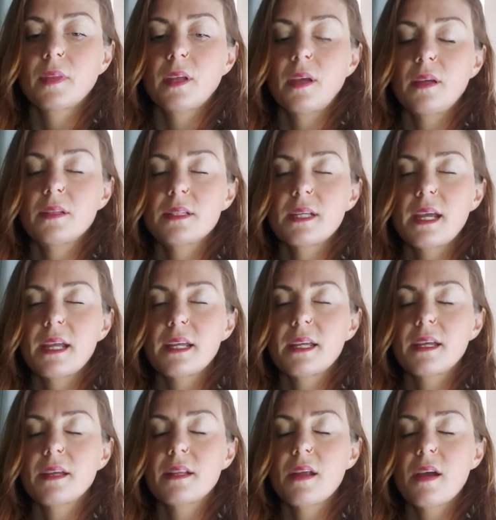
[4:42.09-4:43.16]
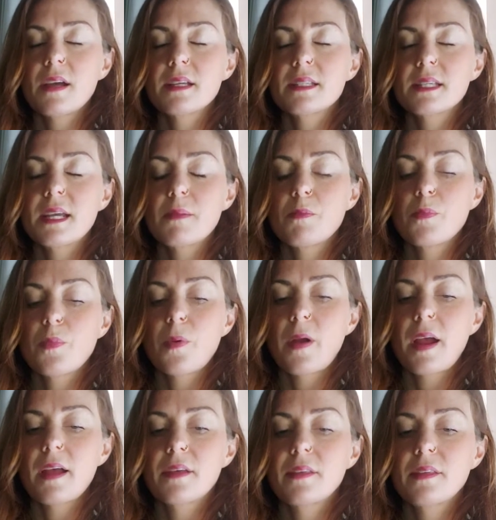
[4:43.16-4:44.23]
I'm taking a nice
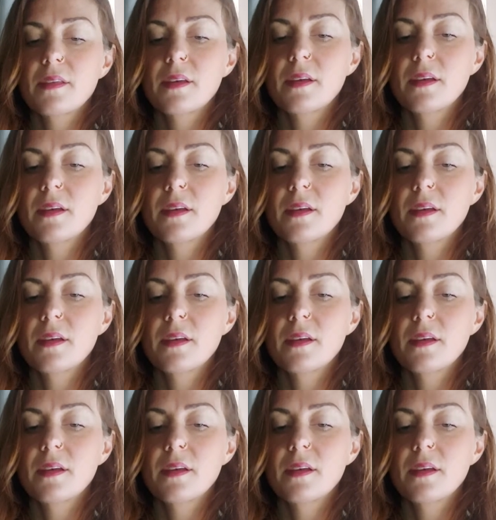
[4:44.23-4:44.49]
in-breath,